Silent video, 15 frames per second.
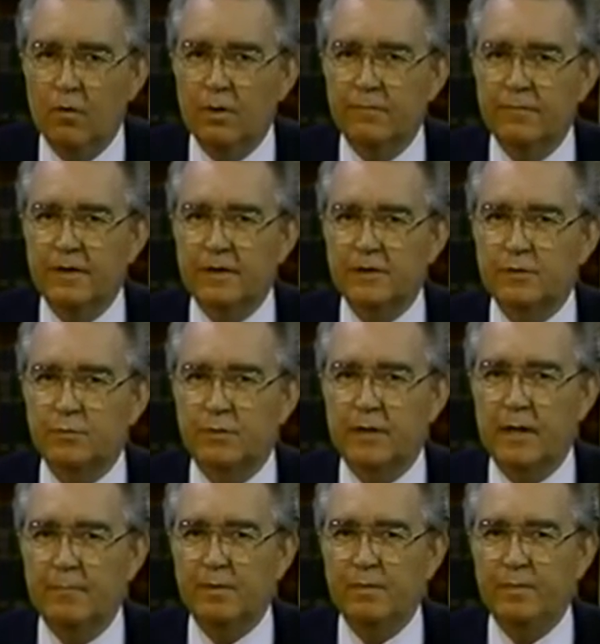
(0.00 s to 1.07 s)
All of this will
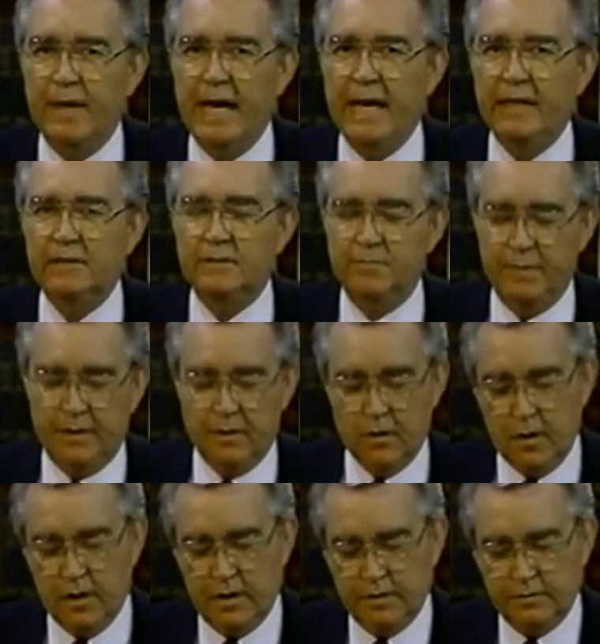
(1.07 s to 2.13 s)
come to pass
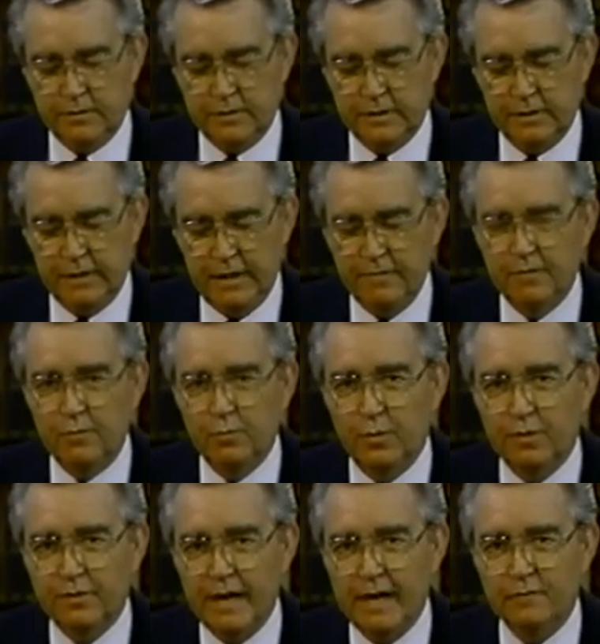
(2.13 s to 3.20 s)
because even
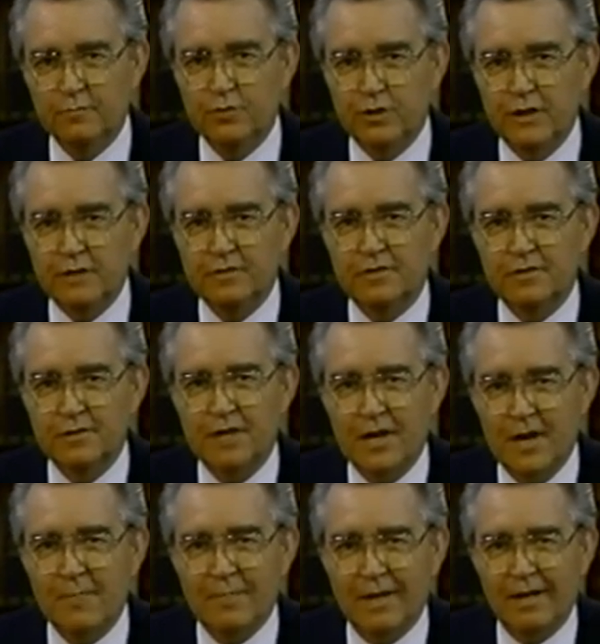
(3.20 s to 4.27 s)
without Jesus
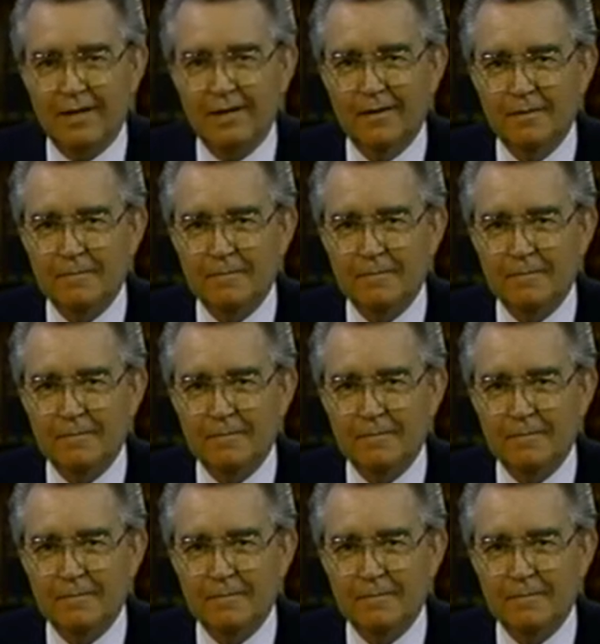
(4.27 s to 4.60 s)
coming,